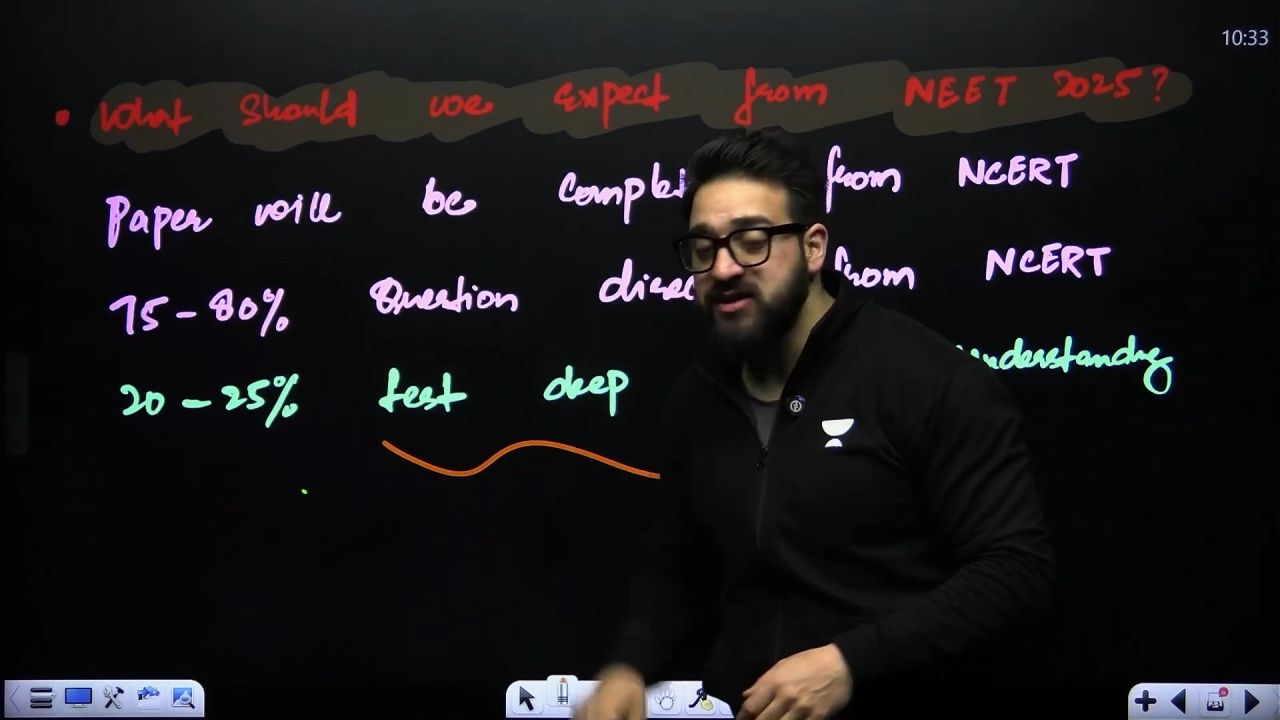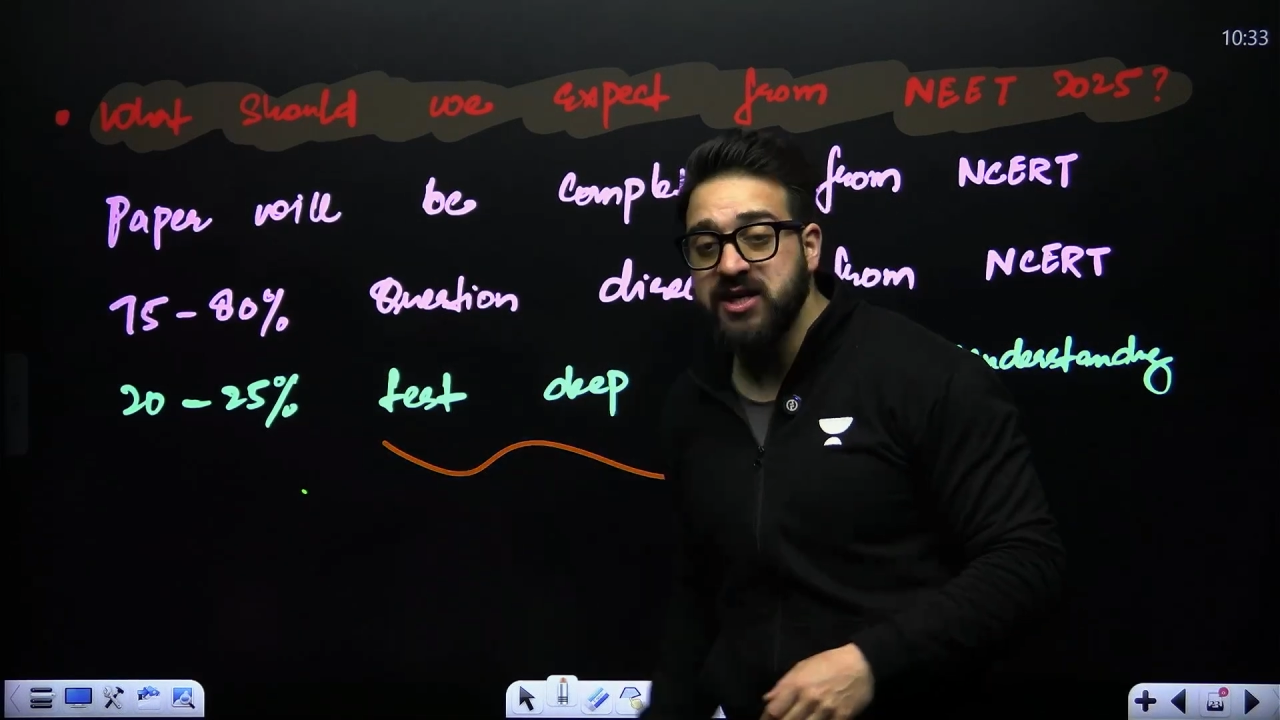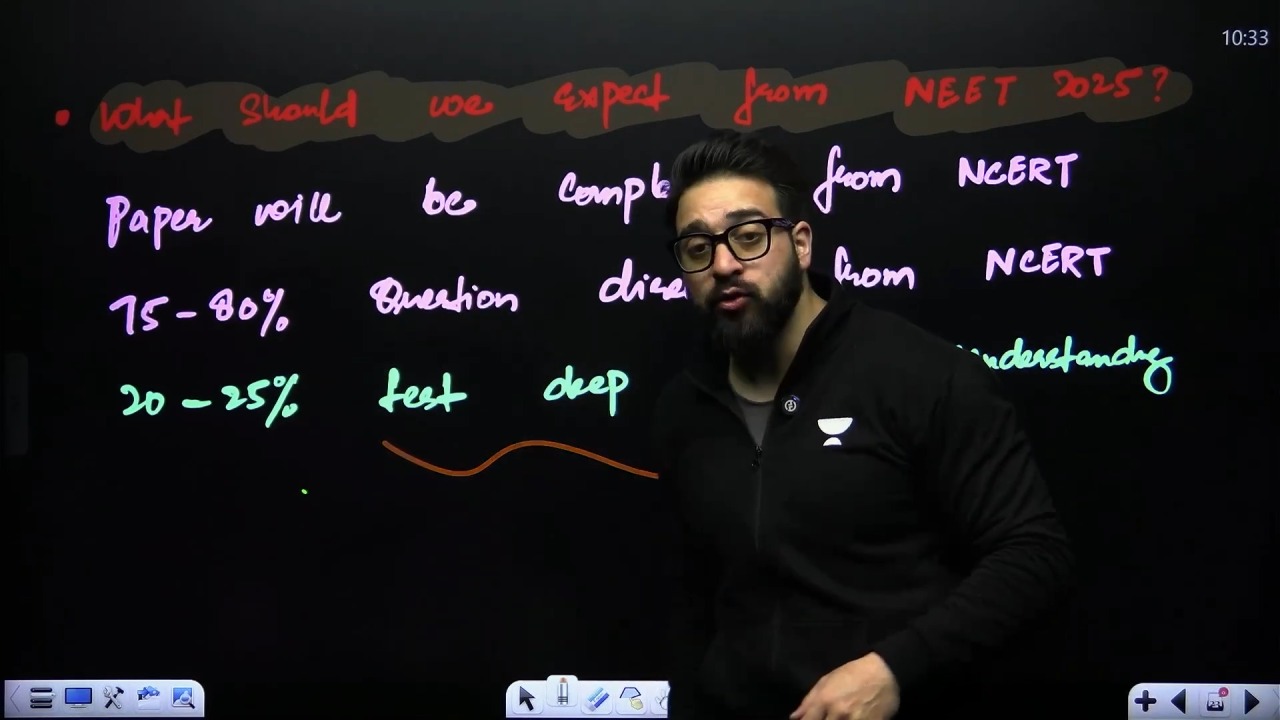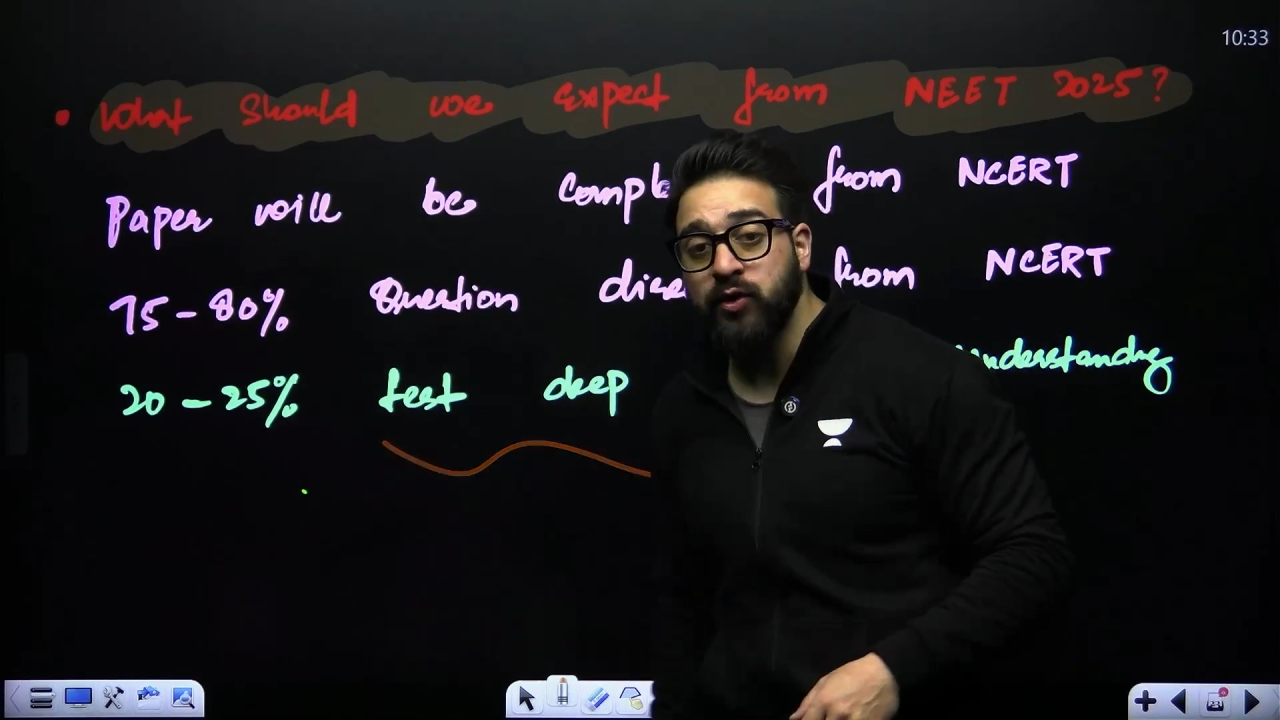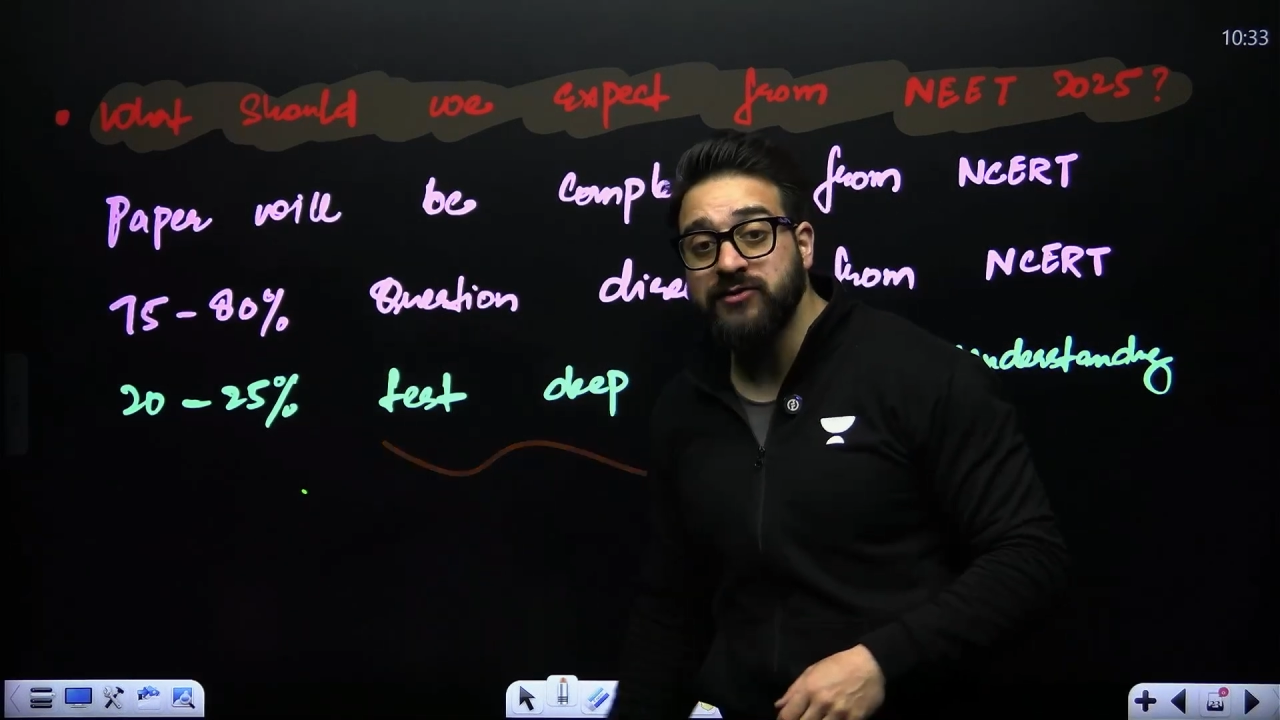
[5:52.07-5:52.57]

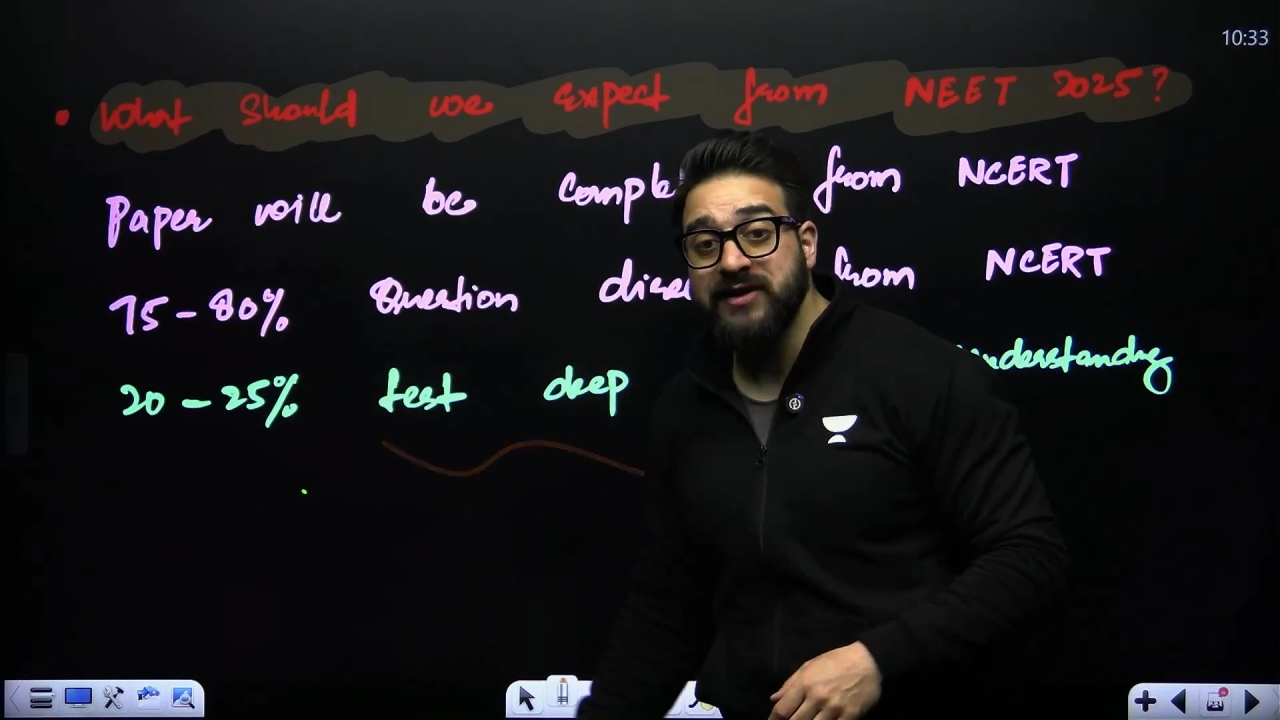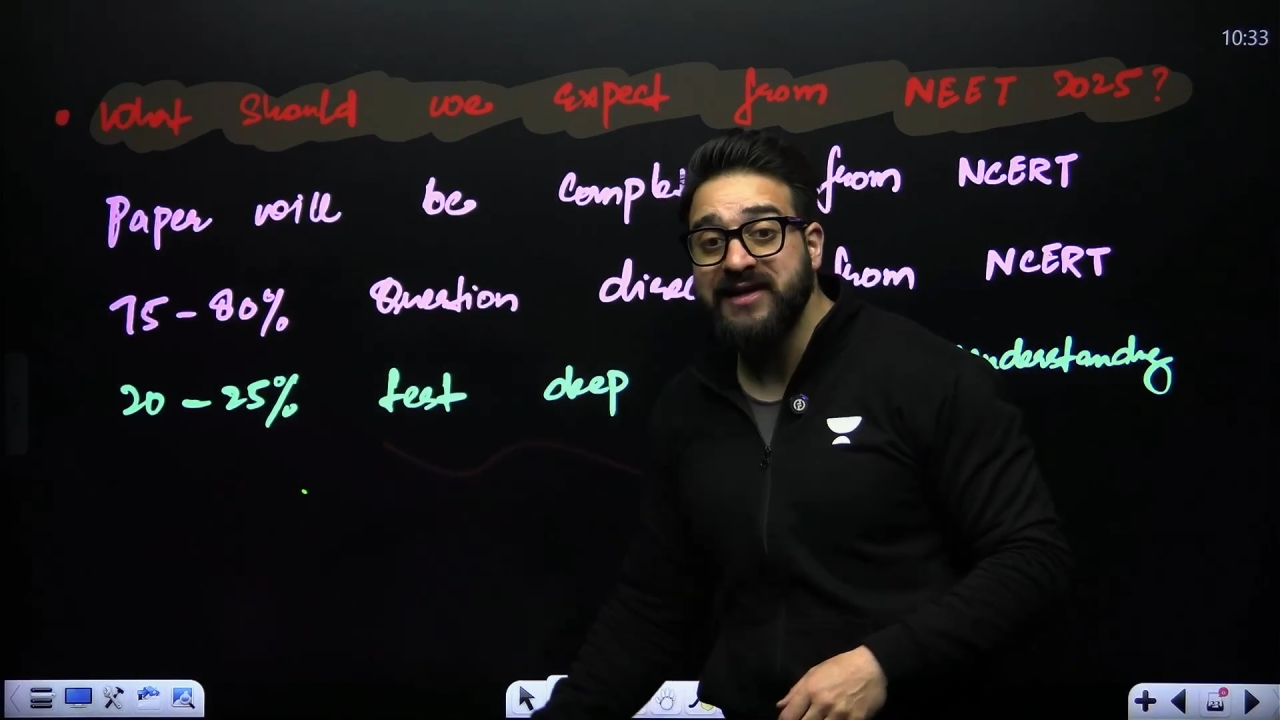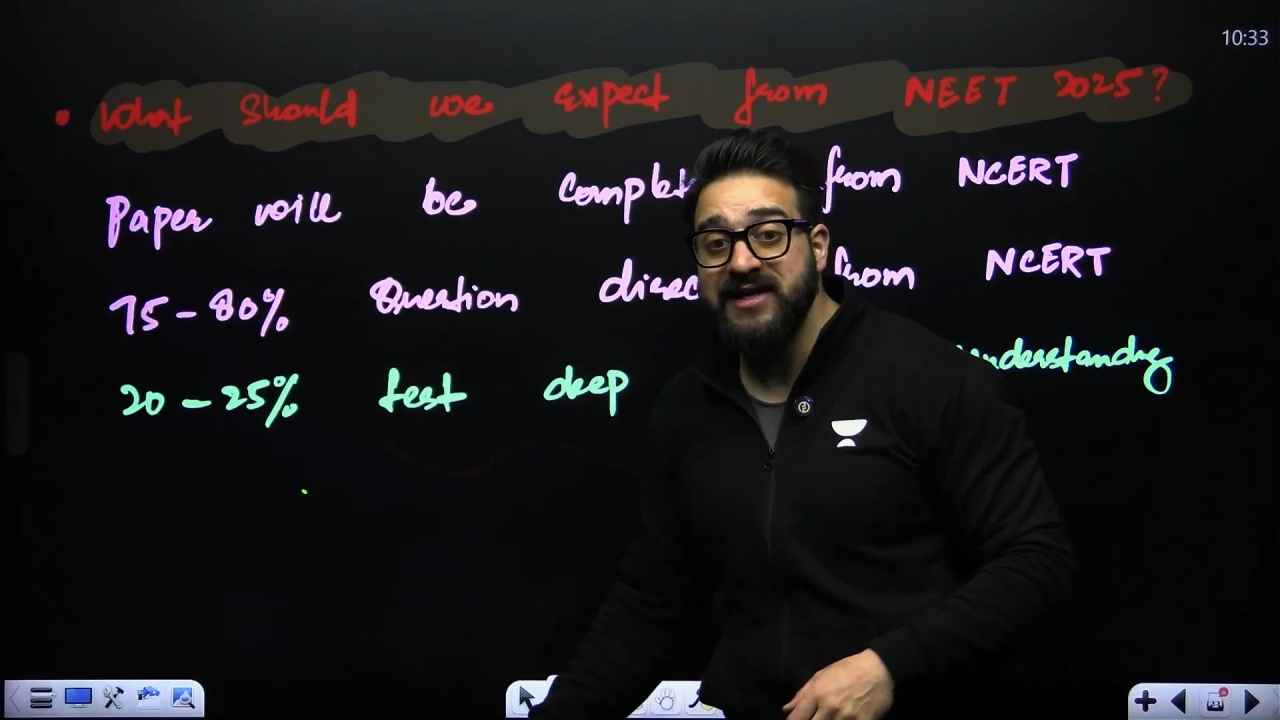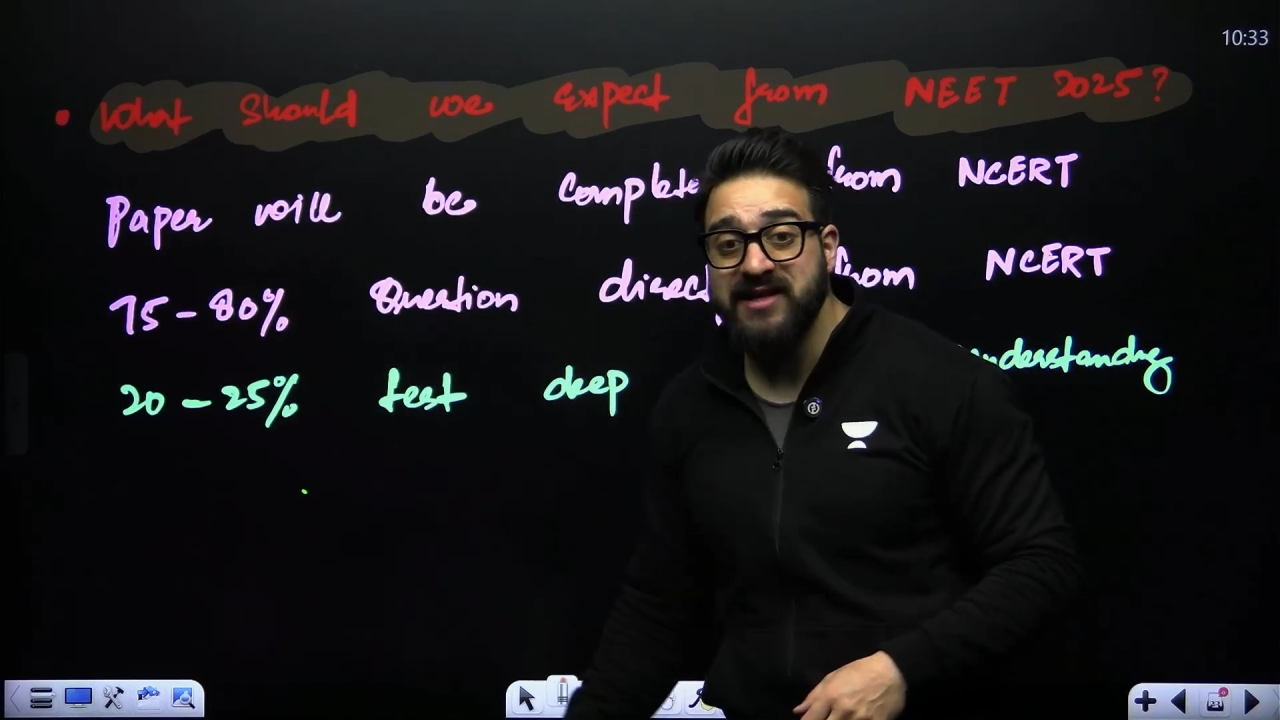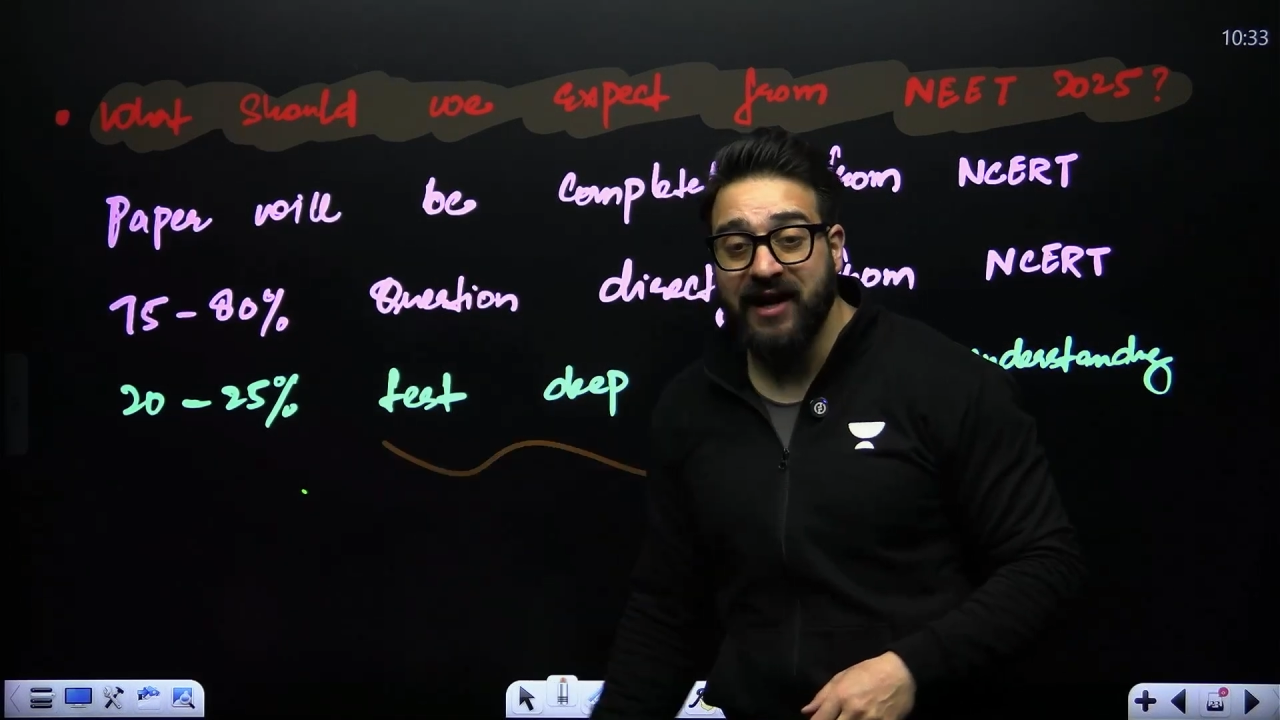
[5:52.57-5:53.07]
going to increase
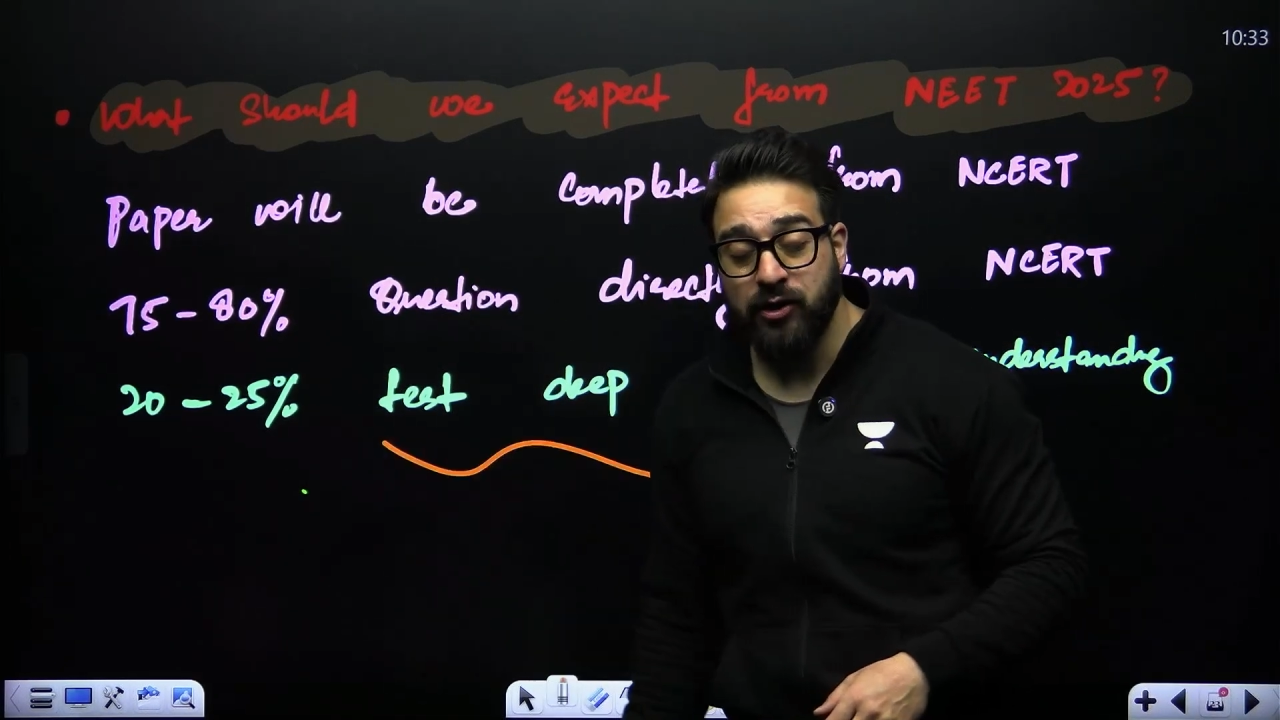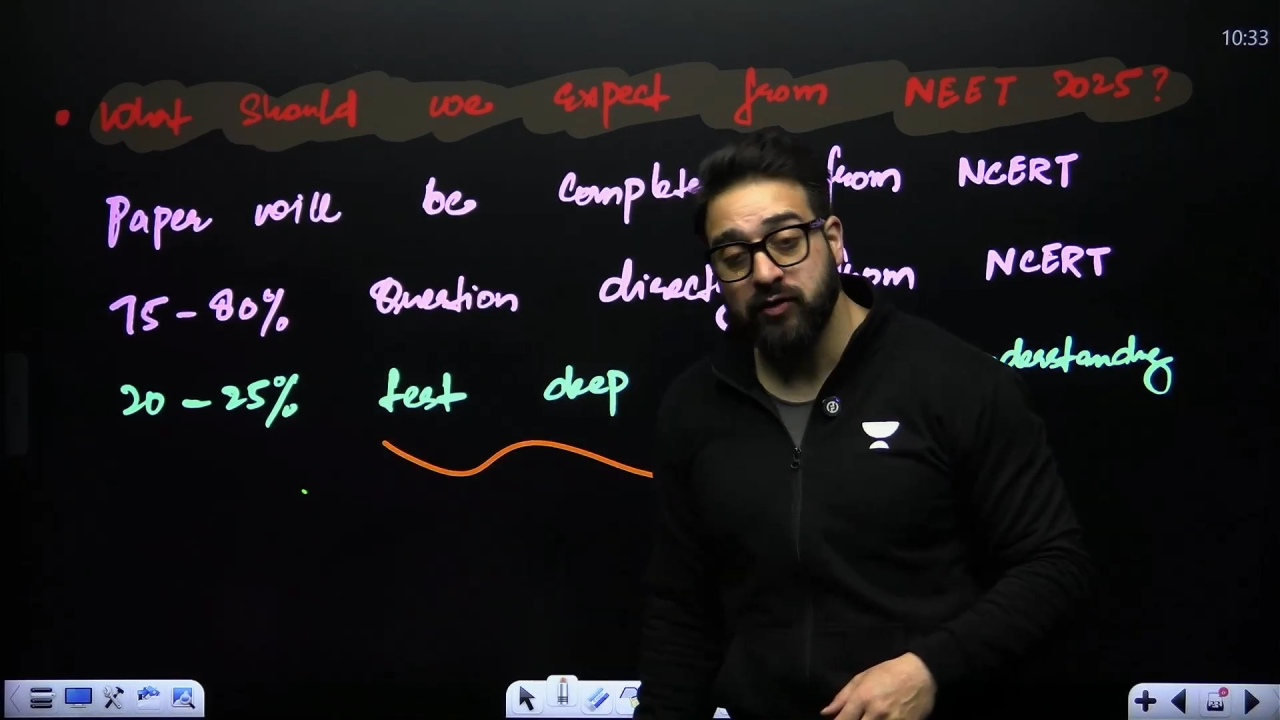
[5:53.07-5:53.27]
the cutoff